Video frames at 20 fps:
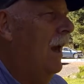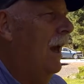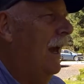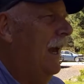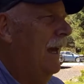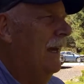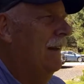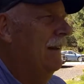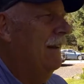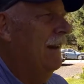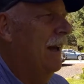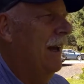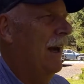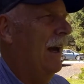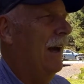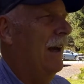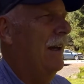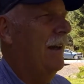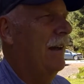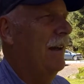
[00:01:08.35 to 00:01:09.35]
And
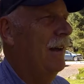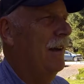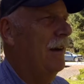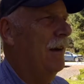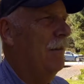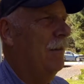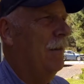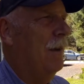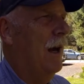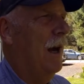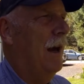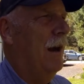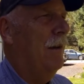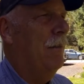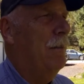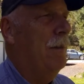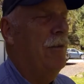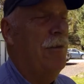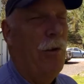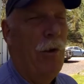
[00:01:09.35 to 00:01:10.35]

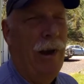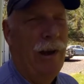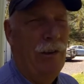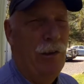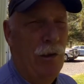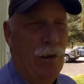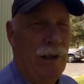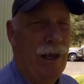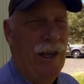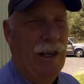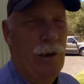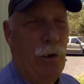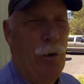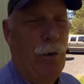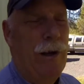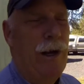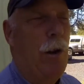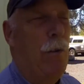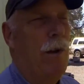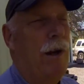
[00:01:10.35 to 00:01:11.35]
before I do get
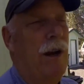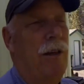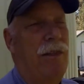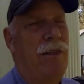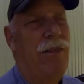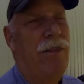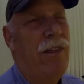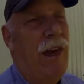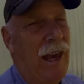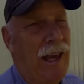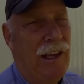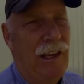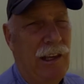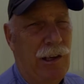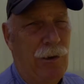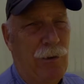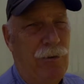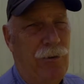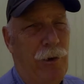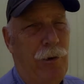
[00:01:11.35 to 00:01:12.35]
going, I want to thank
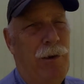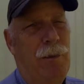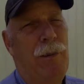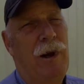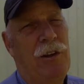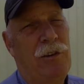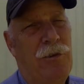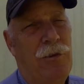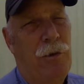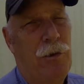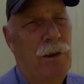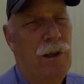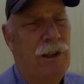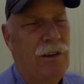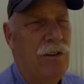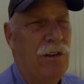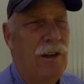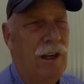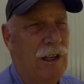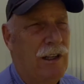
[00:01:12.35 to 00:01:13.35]
you very much for
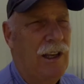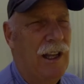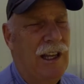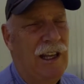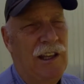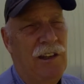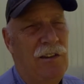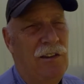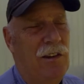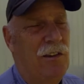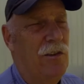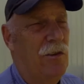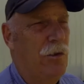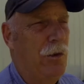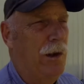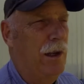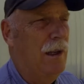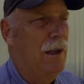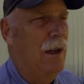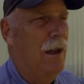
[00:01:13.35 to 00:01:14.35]
listening to Easy
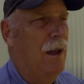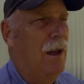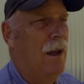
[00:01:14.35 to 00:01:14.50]
Street.